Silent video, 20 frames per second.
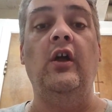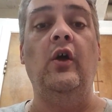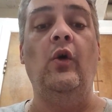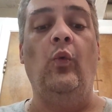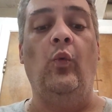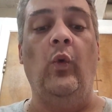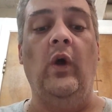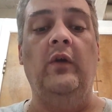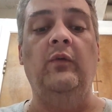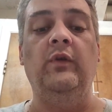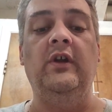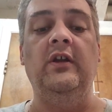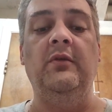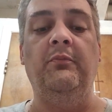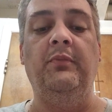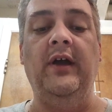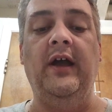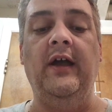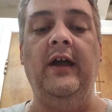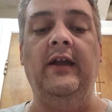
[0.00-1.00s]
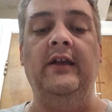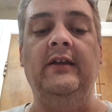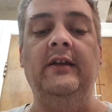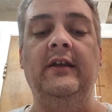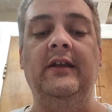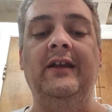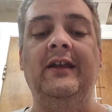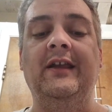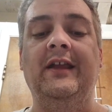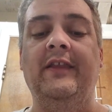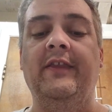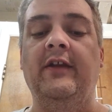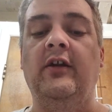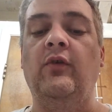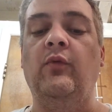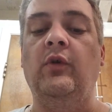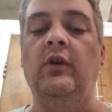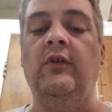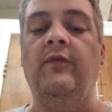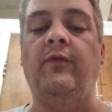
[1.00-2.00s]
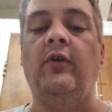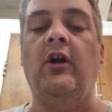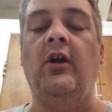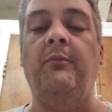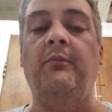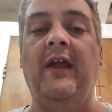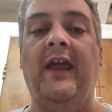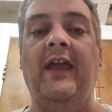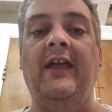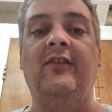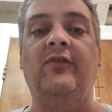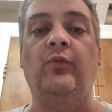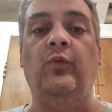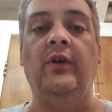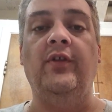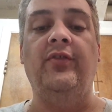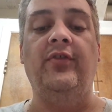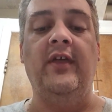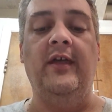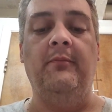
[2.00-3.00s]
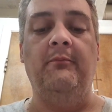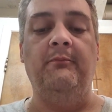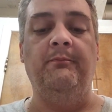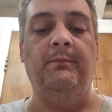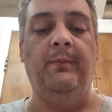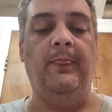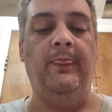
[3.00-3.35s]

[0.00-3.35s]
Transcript: when we abide in their will for our paths with them.